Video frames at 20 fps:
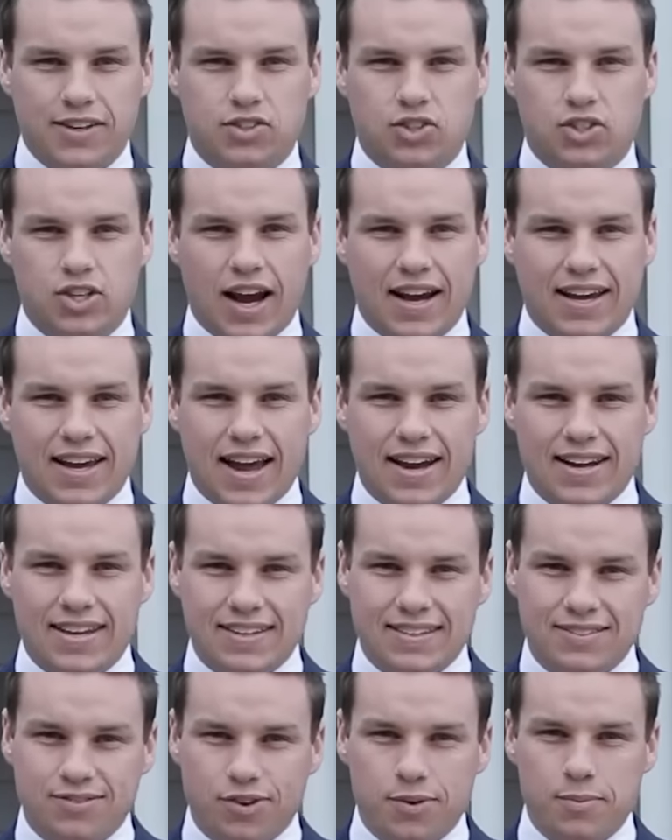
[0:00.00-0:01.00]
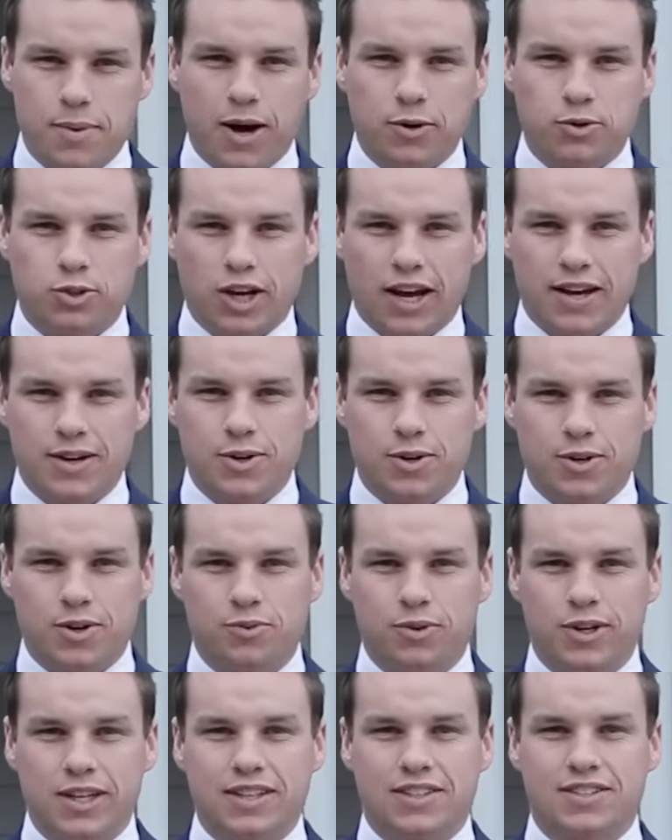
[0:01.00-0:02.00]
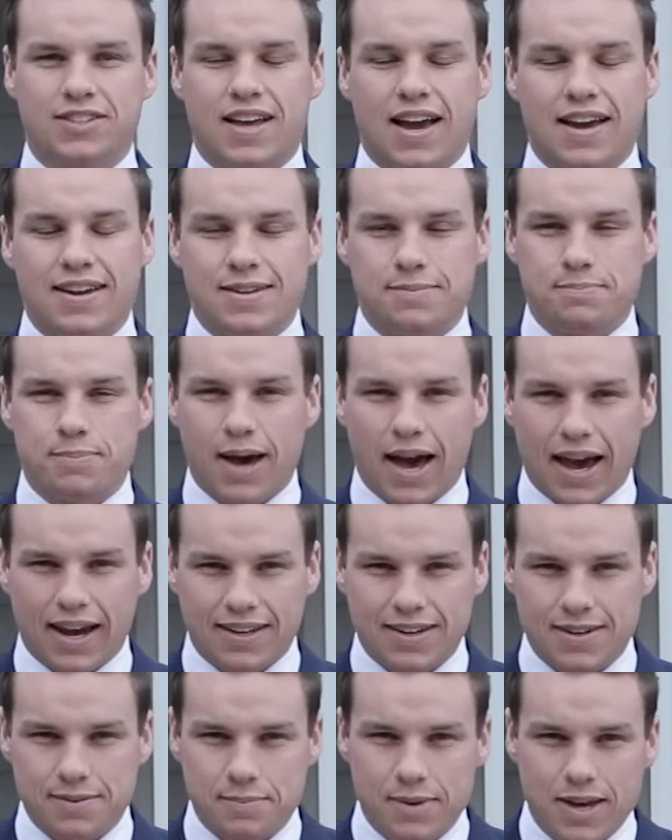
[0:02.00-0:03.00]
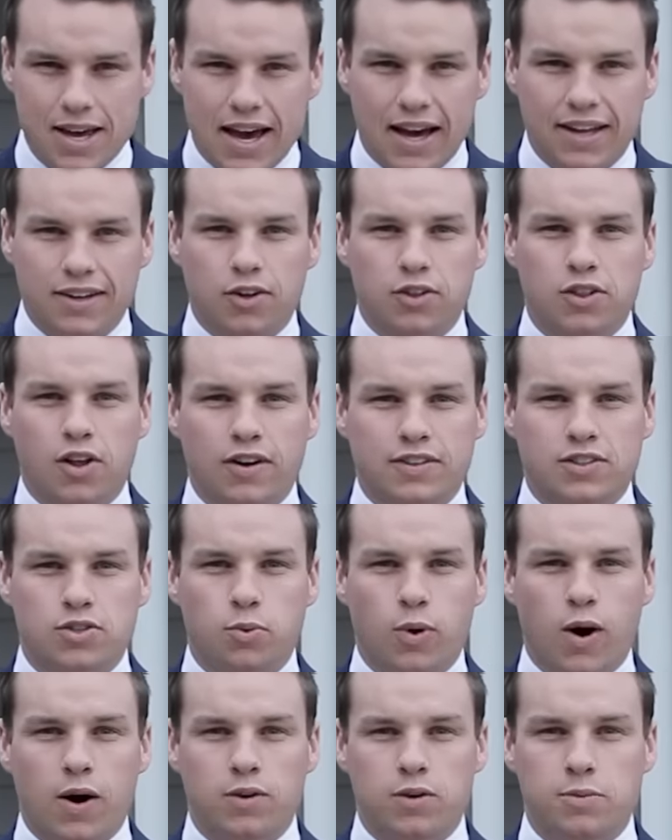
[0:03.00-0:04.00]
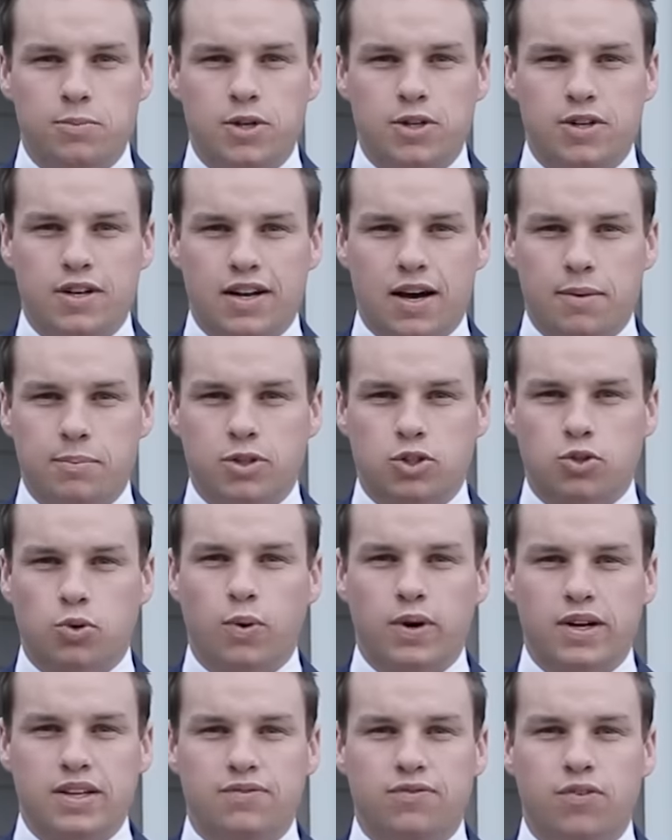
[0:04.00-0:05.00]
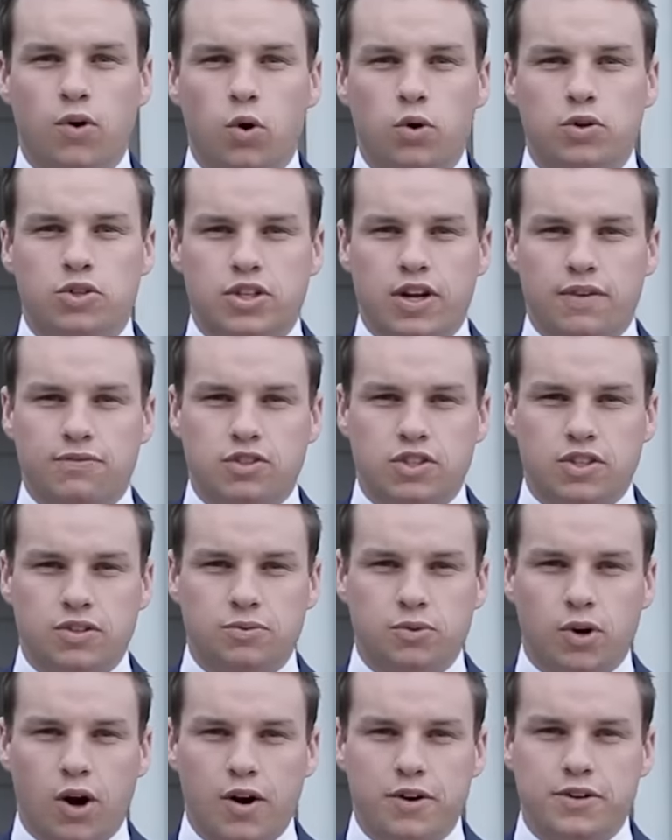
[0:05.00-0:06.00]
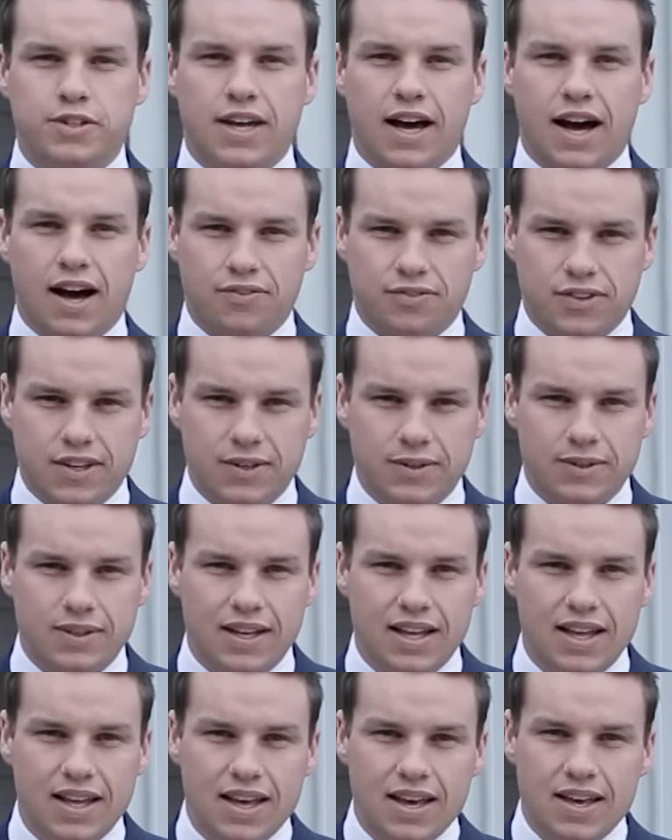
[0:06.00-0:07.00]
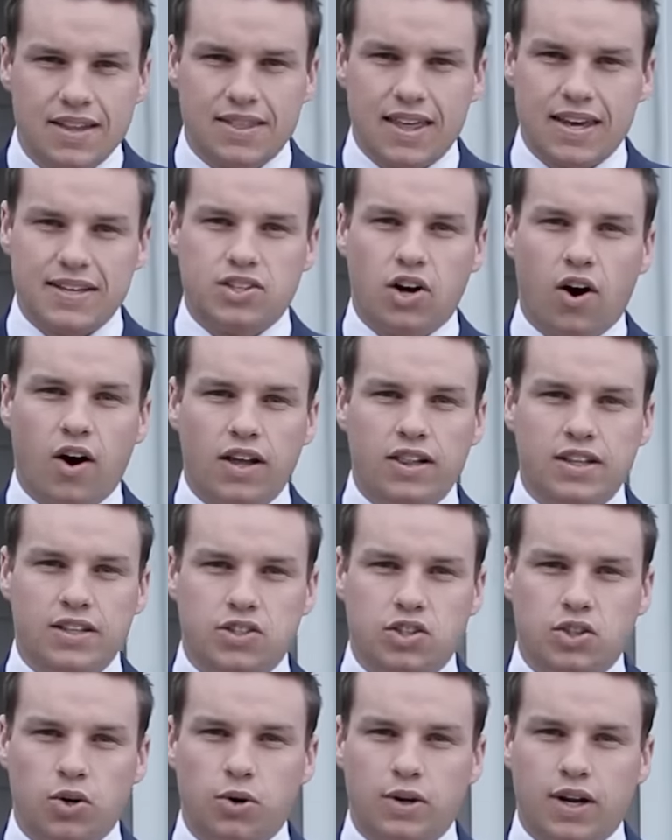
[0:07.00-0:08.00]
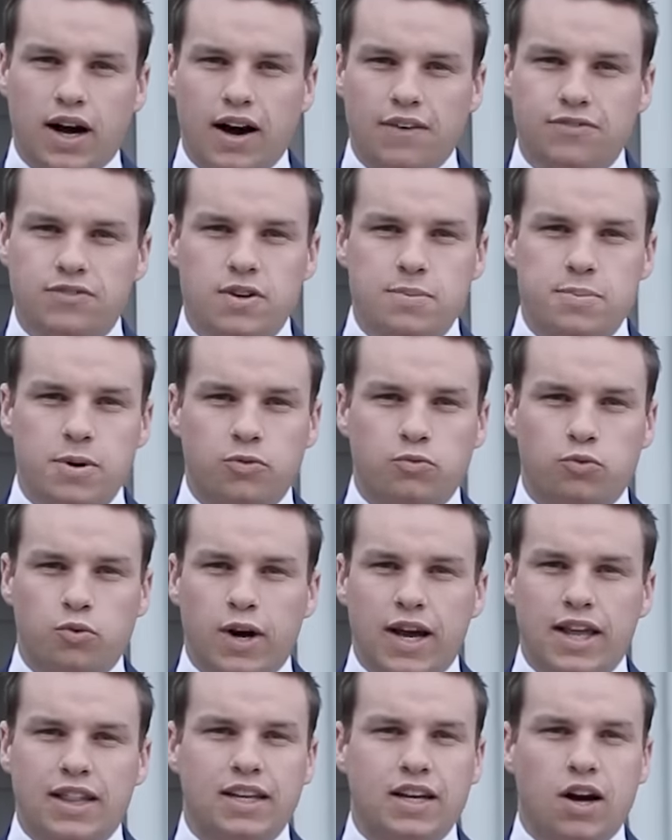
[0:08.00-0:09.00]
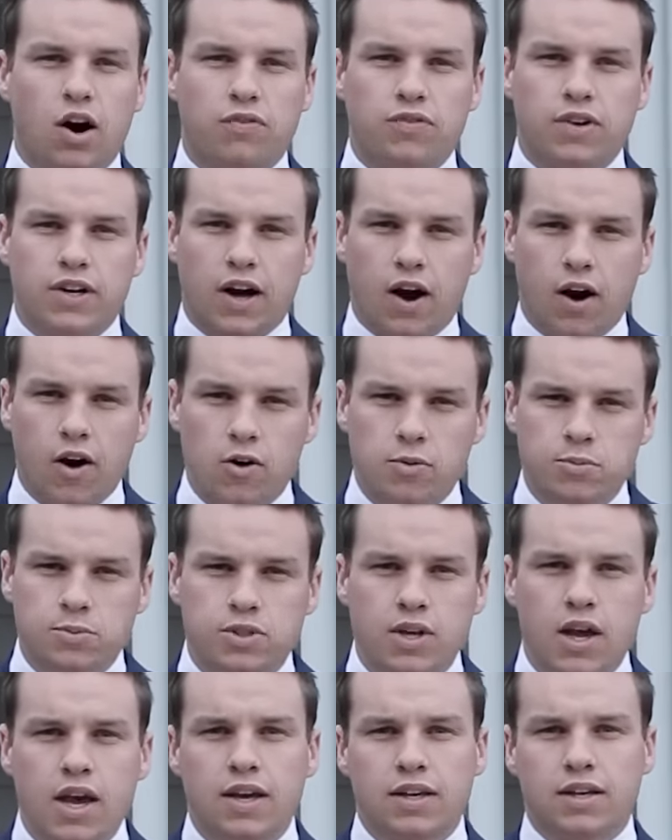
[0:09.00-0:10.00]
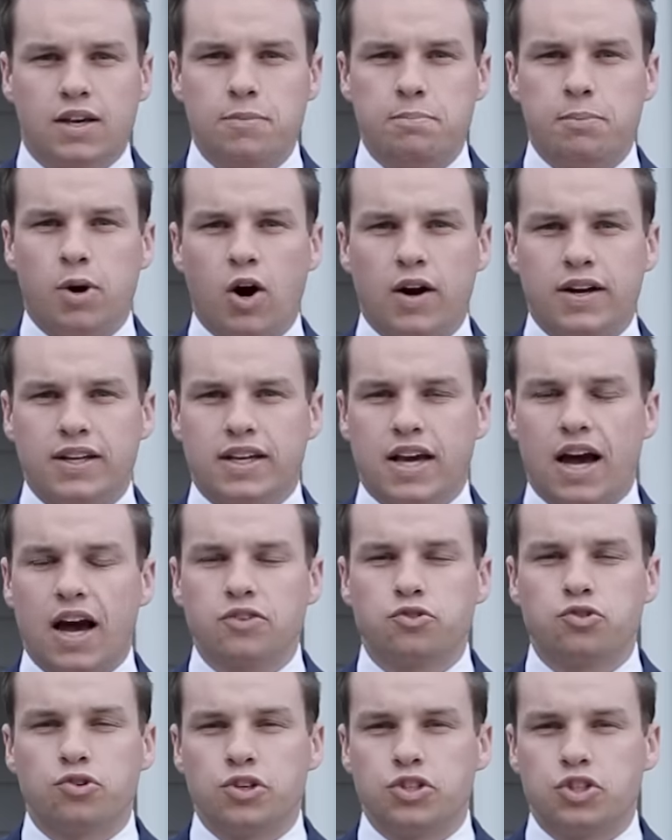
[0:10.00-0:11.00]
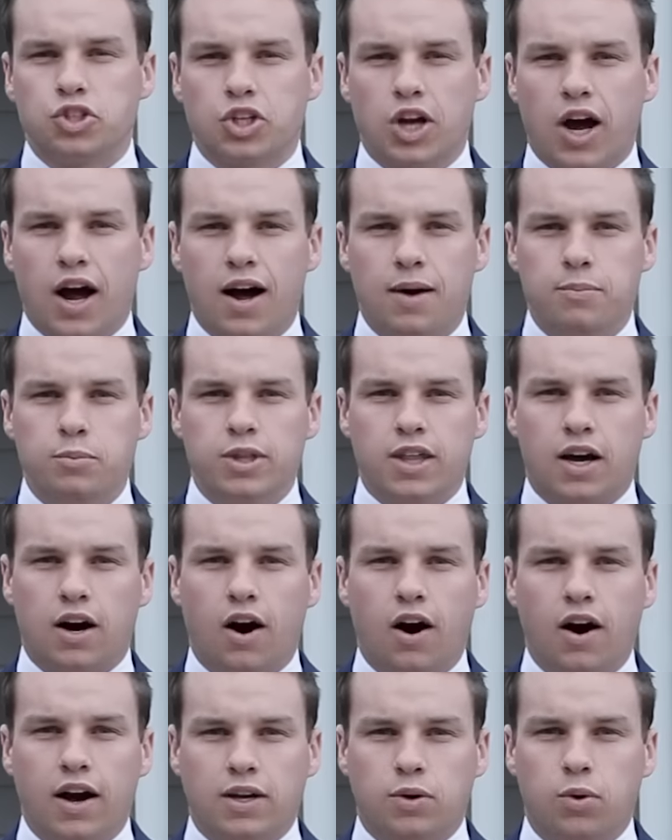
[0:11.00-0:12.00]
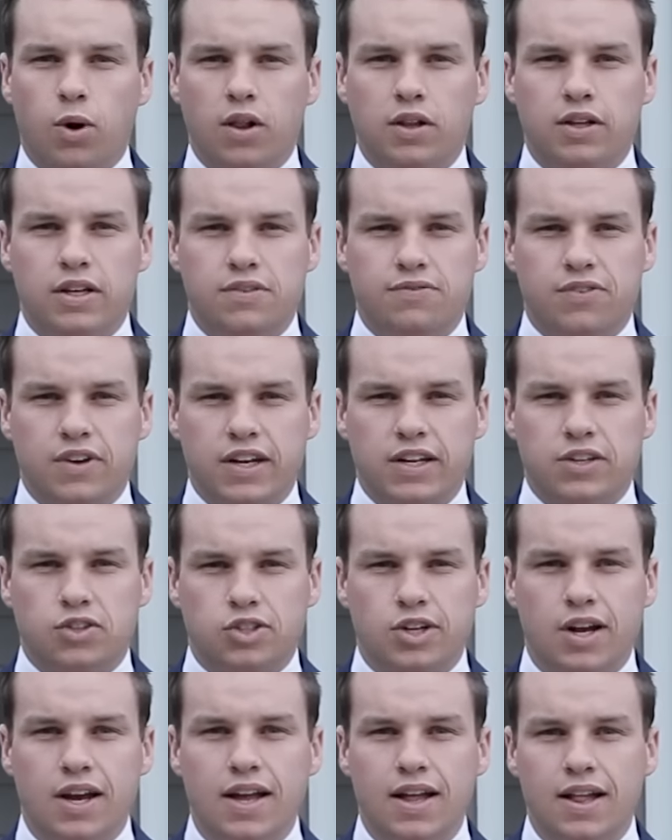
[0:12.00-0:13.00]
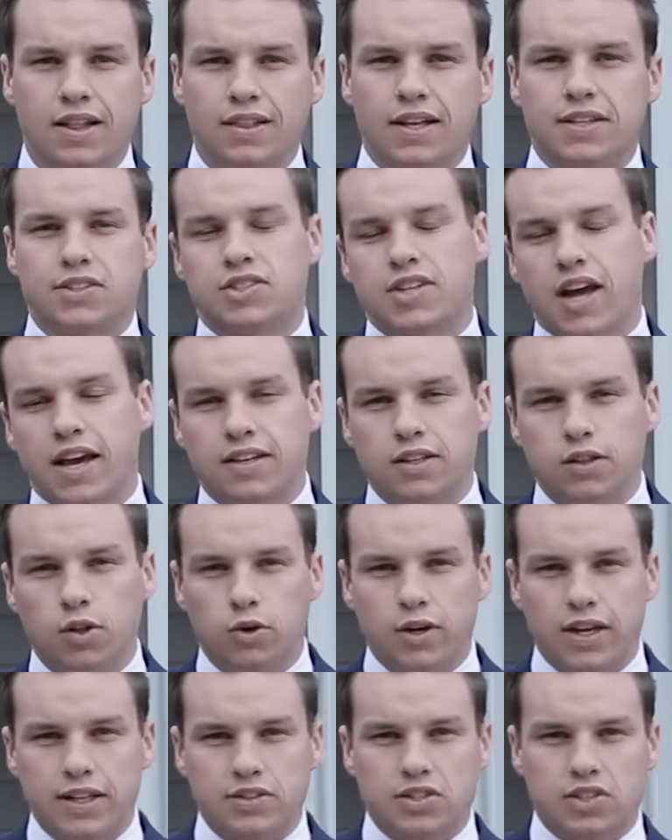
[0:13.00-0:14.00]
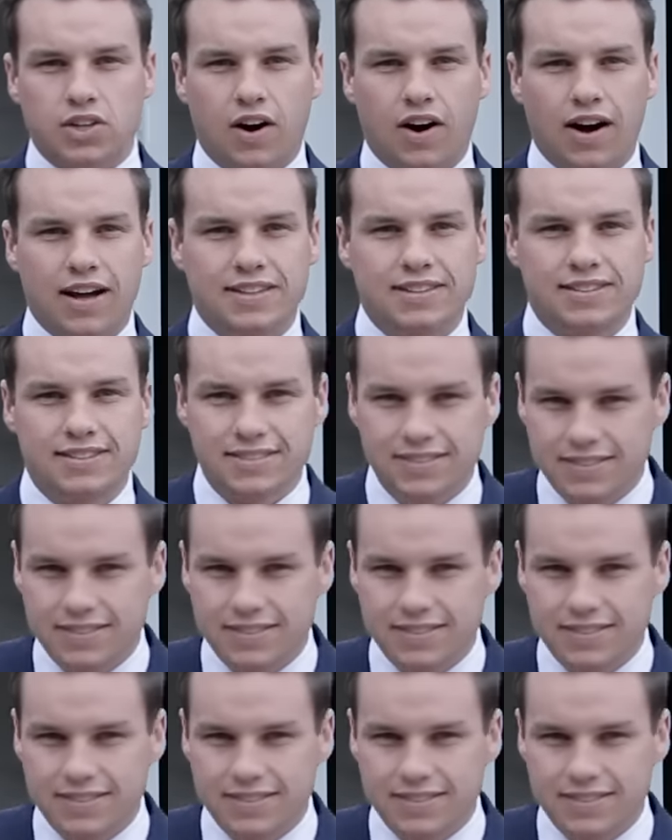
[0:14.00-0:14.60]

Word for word: it's Jack Anning from LJ Hooker Real Estate in Pakenham, and I'd like to welcome you to number 24 Jefferson Road, Garfield. These highly sought after but rarely offered homes combine a country charm with a high quality finish. Let's take a look inside.